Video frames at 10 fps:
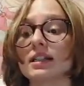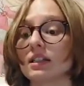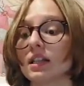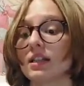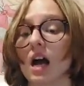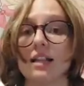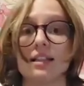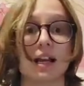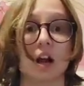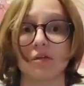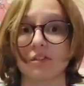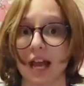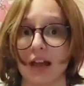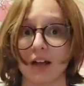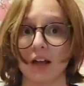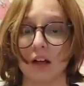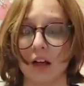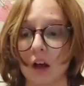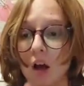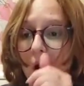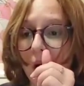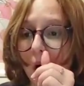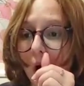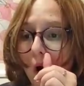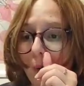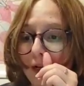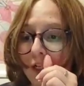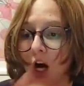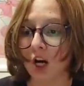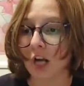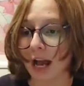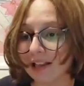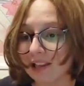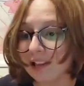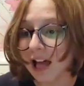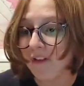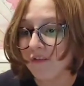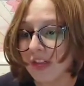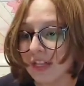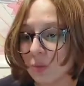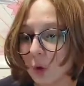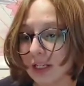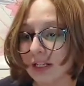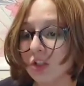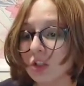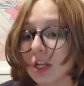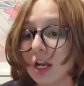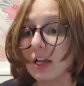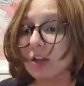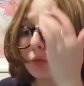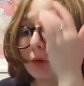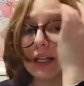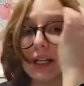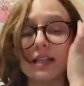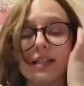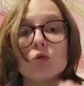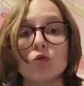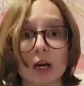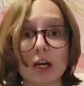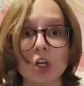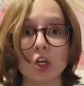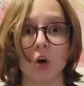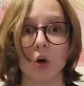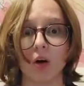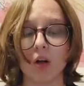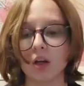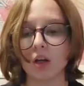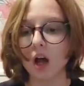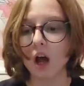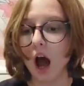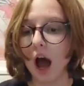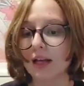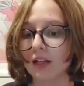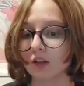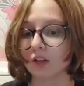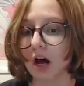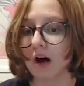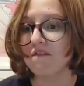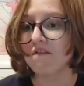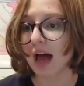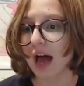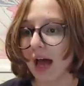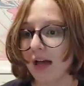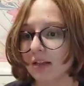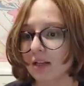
a design 10 out of 10. Oh my gosh, I love this one. It's original. I love that.